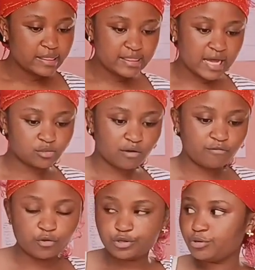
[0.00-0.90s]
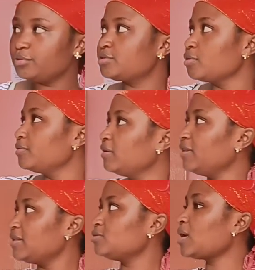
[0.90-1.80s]
that one for you. So
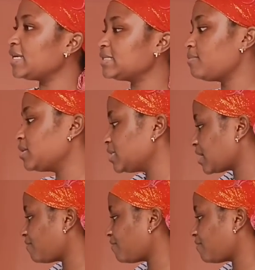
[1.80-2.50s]
even this one is a mattress